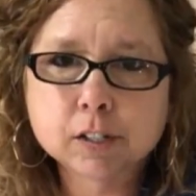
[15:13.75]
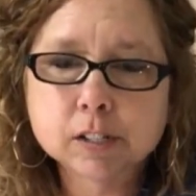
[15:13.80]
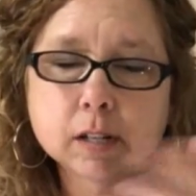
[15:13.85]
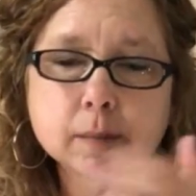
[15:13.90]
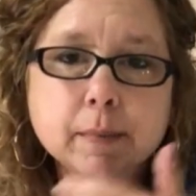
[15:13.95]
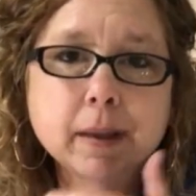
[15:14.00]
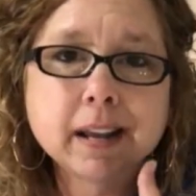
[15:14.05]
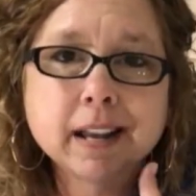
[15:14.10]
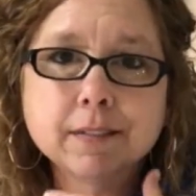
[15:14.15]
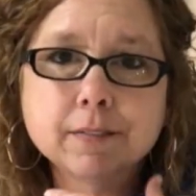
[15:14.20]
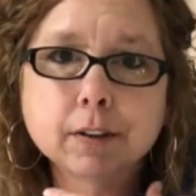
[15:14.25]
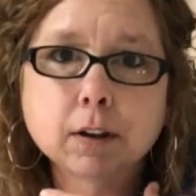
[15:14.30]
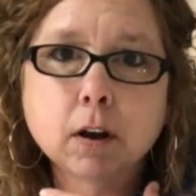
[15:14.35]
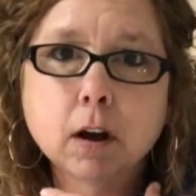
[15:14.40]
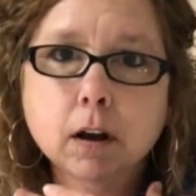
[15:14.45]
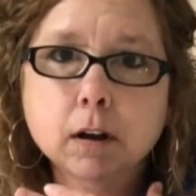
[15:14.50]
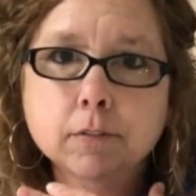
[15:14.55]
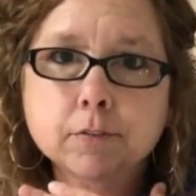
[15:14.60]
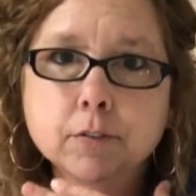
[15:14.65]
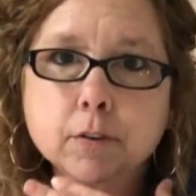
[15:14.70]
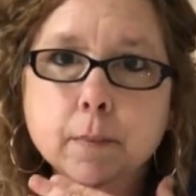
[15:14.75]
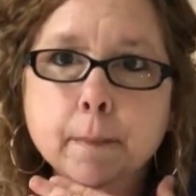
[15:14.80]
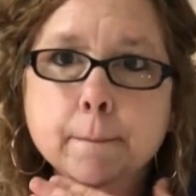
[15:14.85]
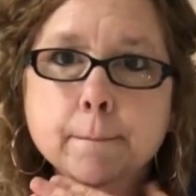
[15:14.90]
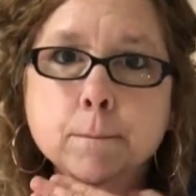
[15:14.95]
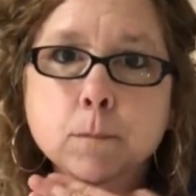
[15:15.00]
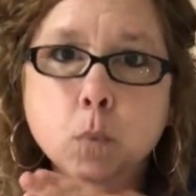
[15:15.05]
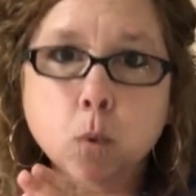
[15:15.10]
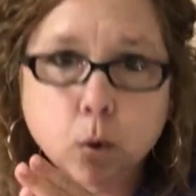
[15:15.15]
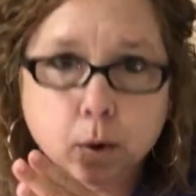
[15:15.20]
Some had even gone for
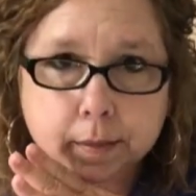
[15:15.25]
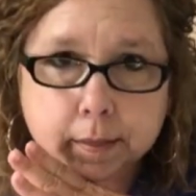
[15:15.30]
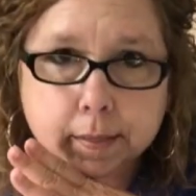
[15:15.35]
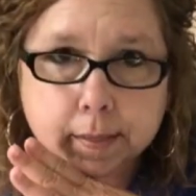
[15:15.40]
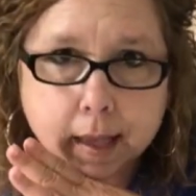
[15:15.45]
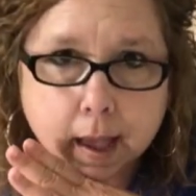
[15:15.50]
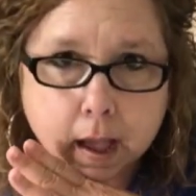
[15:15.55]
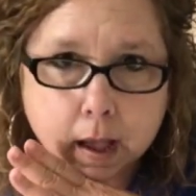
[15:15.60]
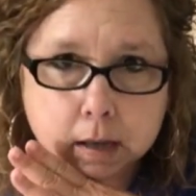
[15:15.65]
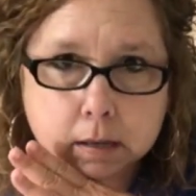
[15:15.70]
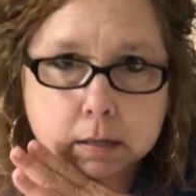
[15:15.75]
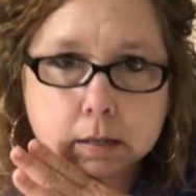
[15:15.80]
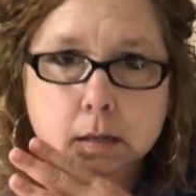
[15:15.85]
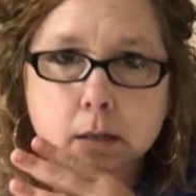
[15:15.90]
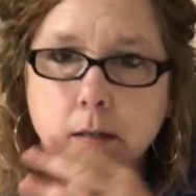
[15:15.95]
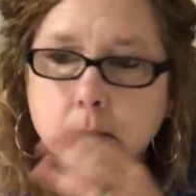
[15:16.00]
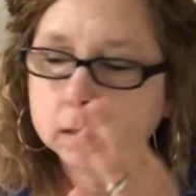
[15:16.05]
more than that.